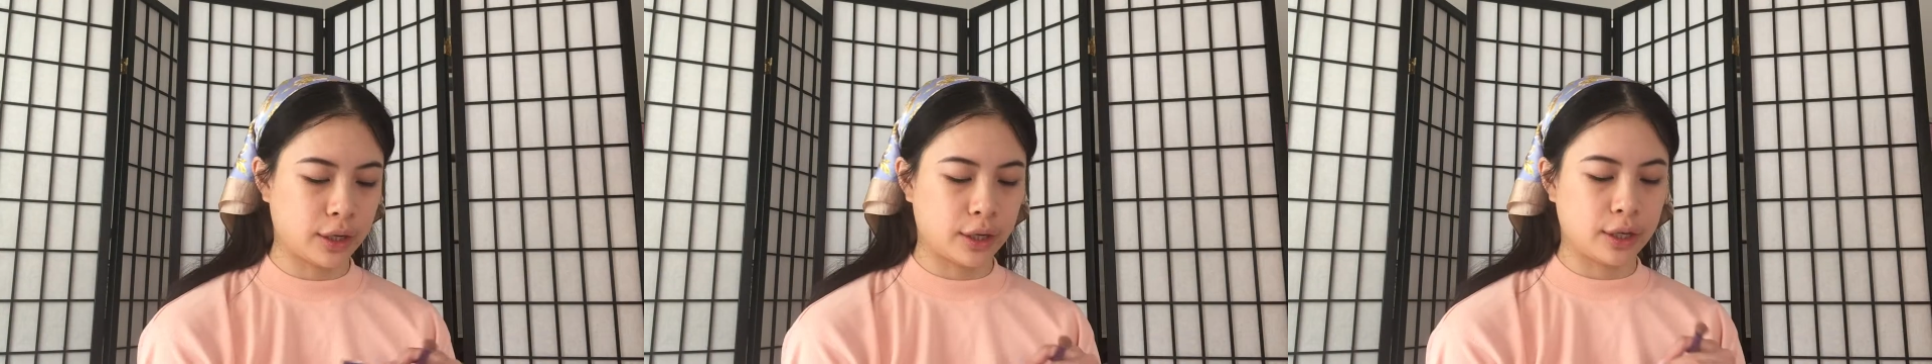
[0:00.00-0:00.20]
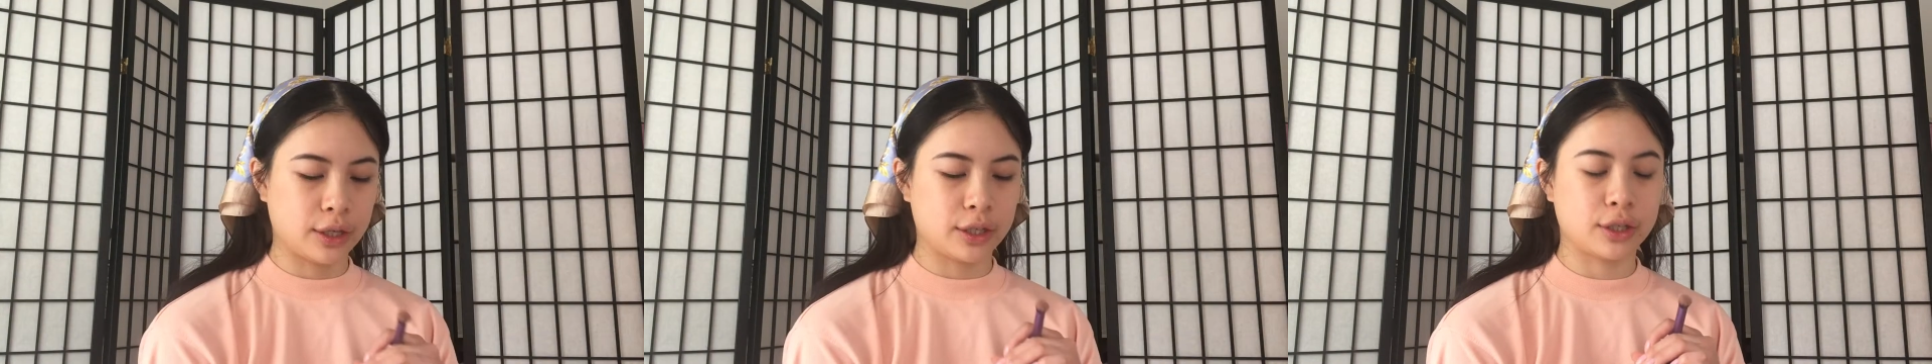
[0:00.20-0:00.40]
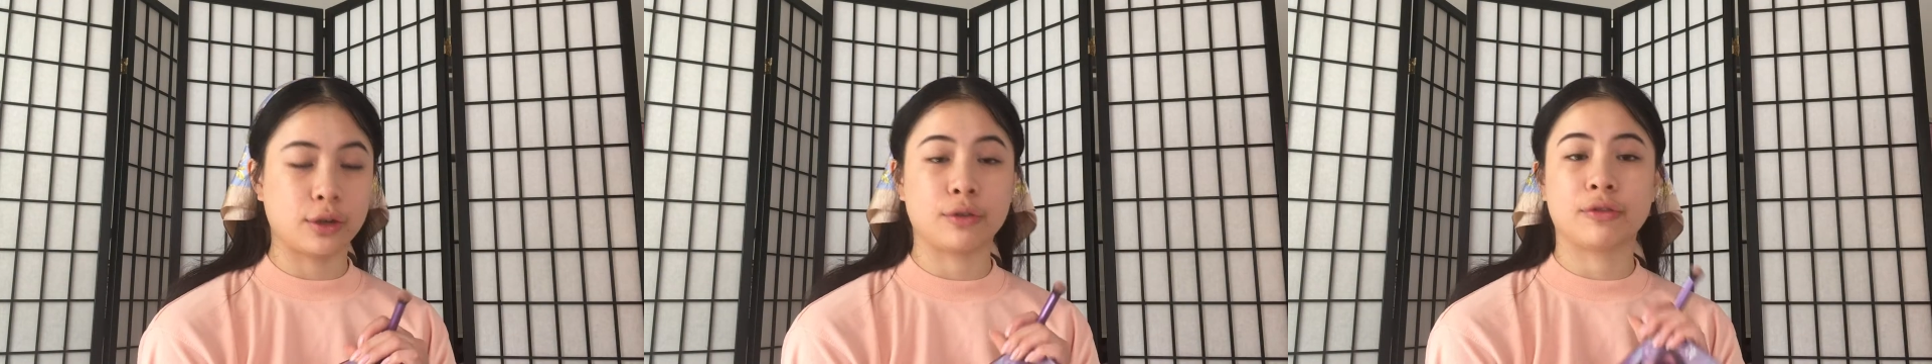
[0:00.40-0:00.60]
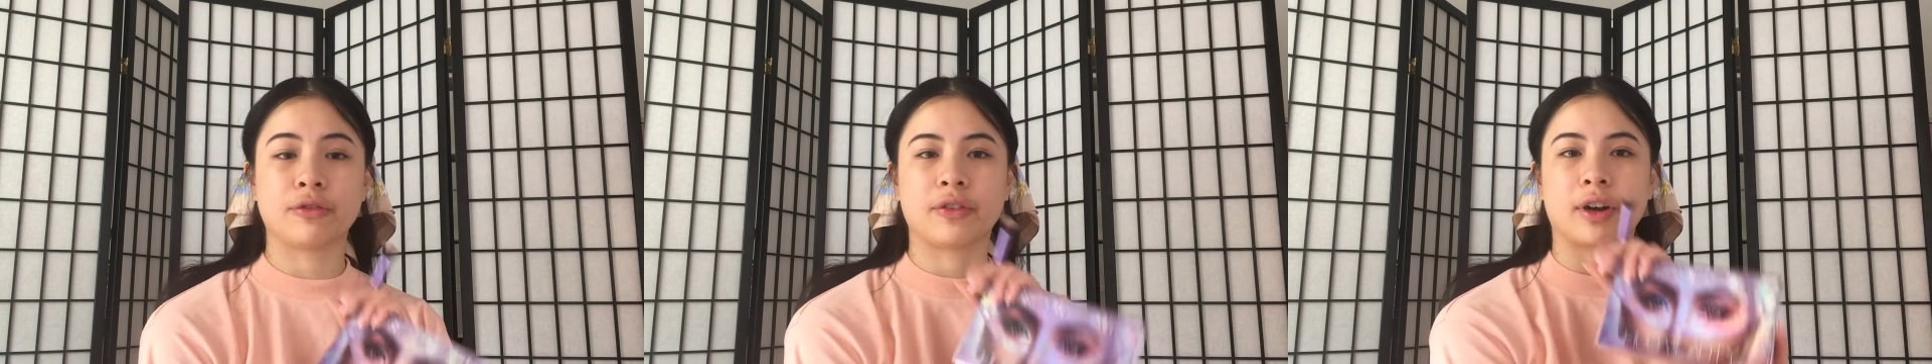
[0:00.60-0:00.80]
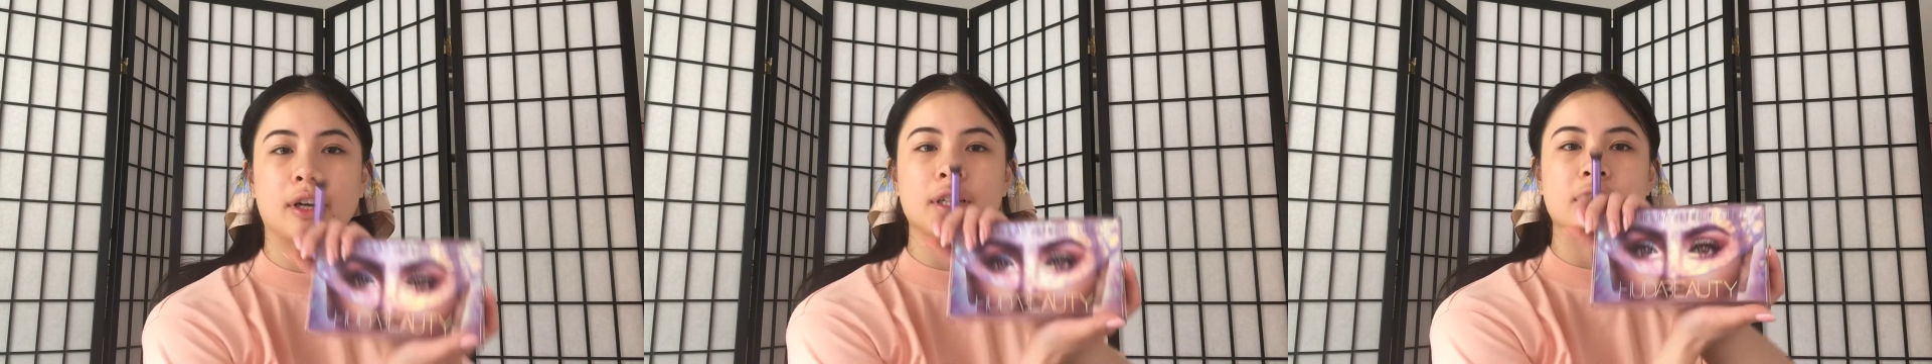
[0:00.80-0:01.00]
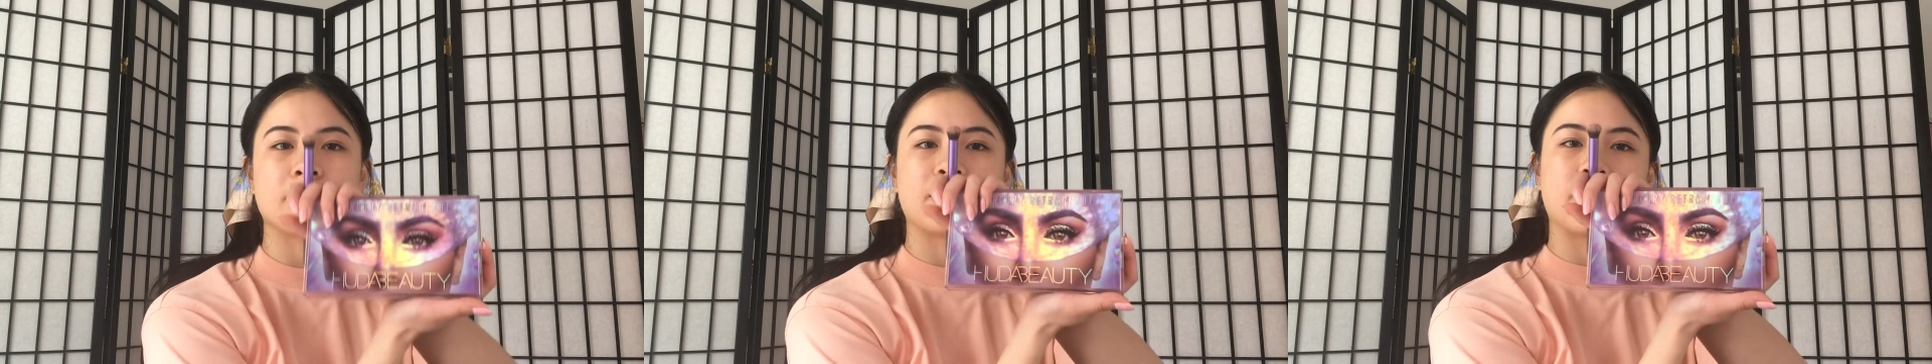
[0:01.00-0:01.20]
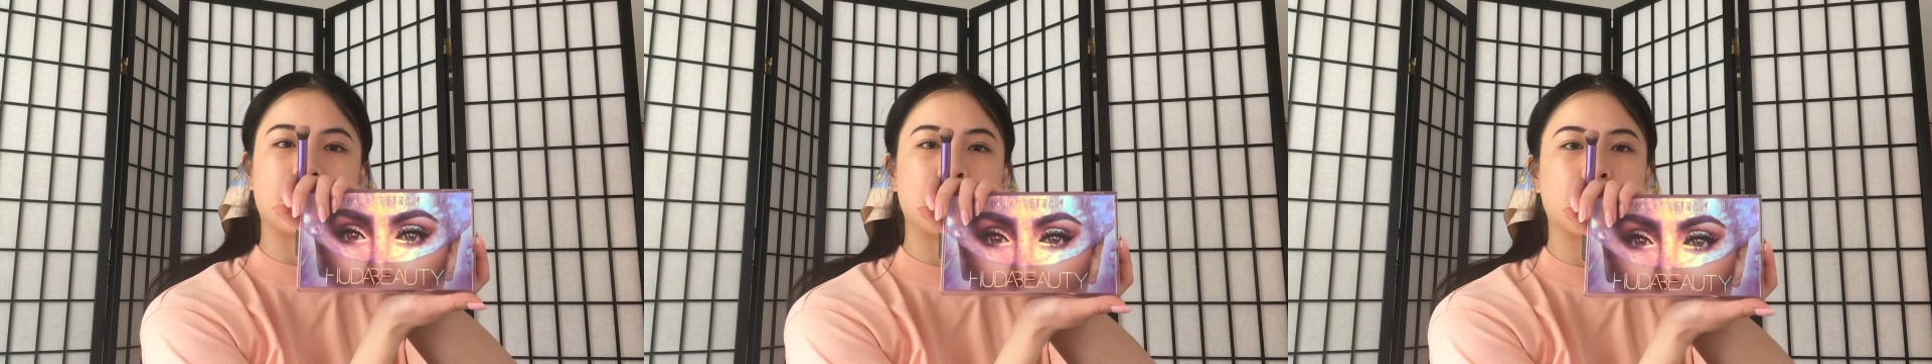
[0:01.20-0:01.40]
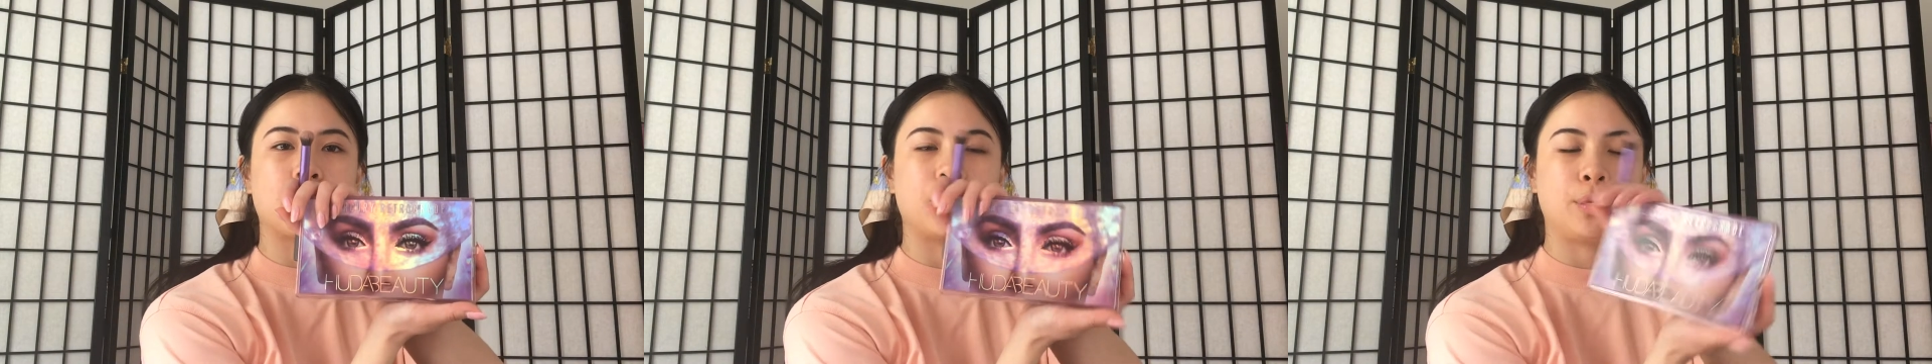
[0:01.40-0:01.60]
So first, from
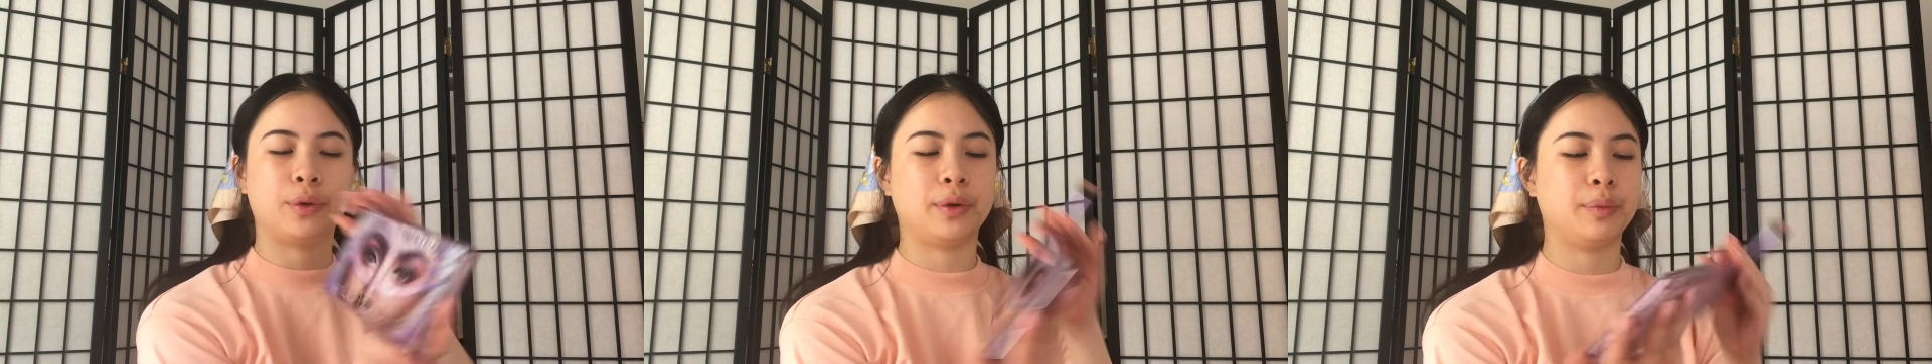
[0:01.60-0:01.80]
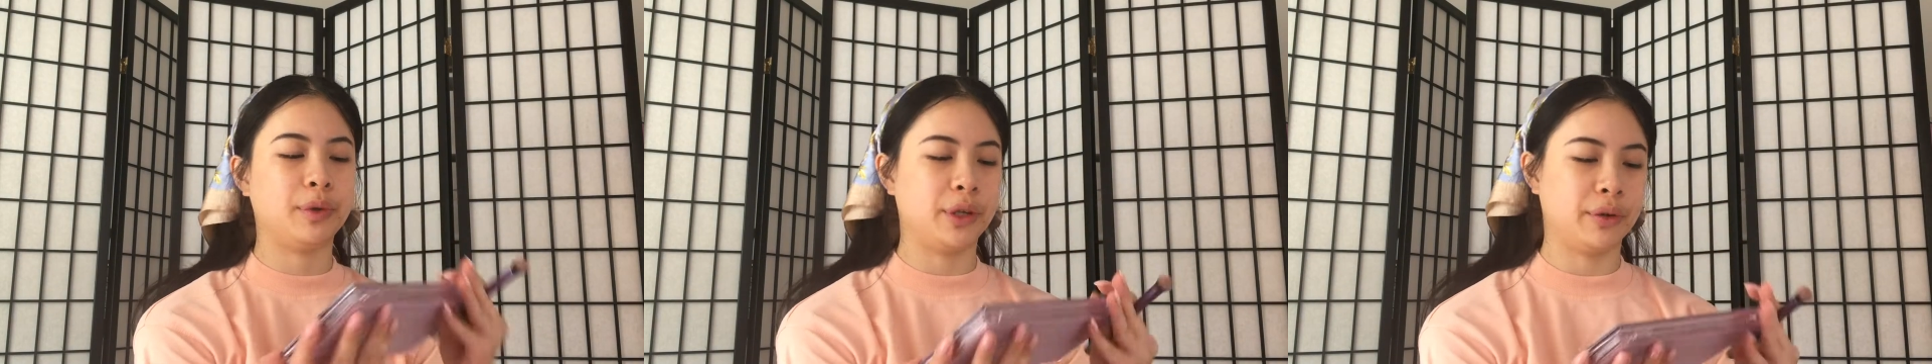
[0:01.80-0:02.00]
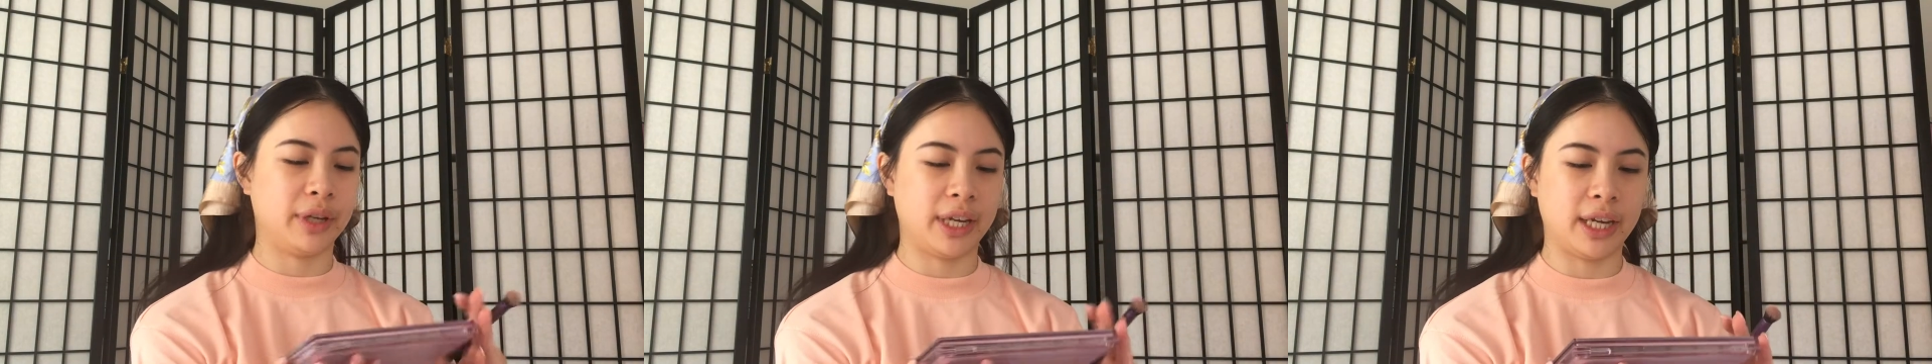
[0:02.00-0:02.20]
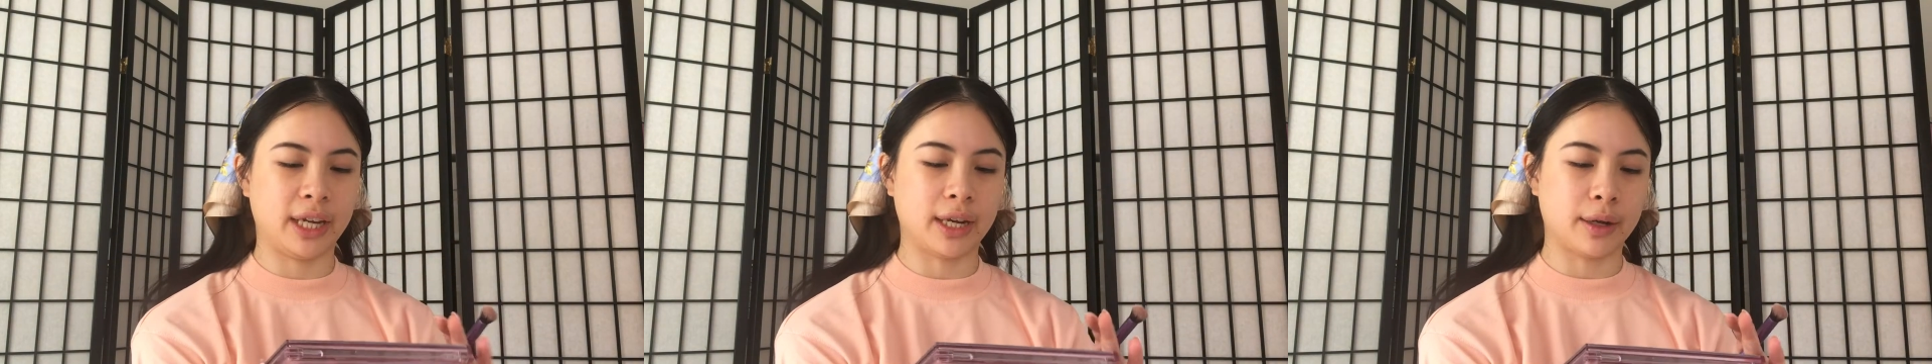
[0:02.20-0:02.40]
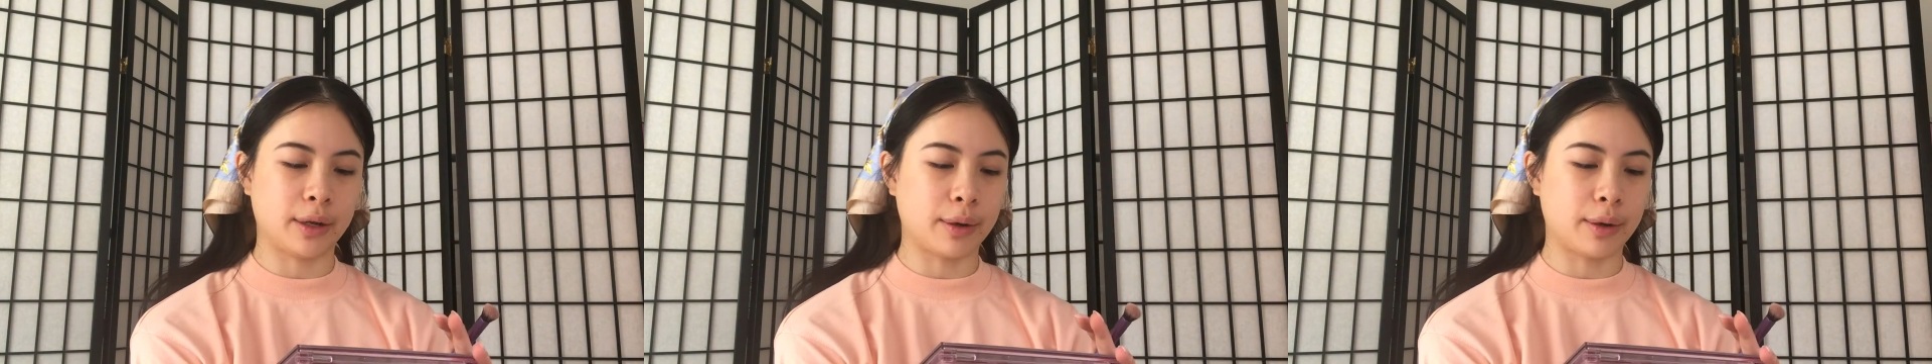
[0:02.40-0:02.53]
the Huda Beauty